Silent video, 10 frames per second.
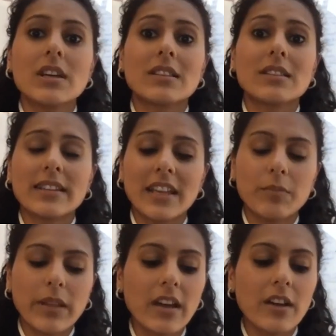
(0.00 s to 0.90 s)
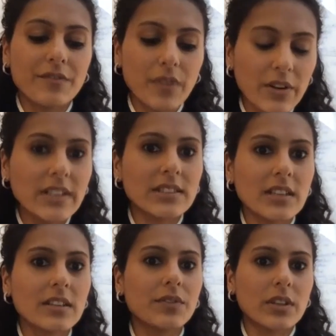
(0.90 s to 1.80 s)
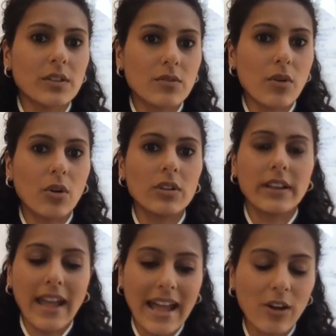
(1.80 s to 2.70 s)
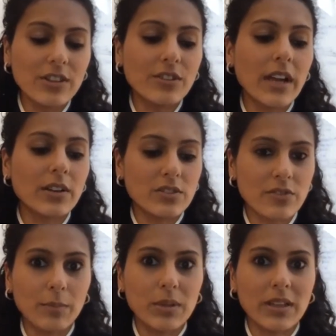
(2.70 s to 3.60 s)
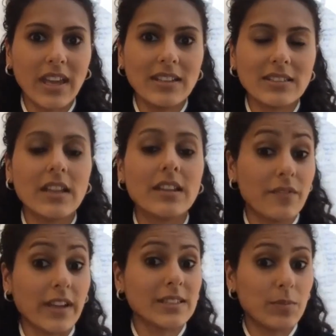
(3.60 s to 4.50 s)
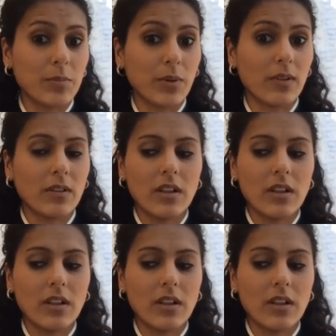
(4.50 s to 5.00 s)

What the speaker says: that can play a very significant role in how the virus replicates and affects people.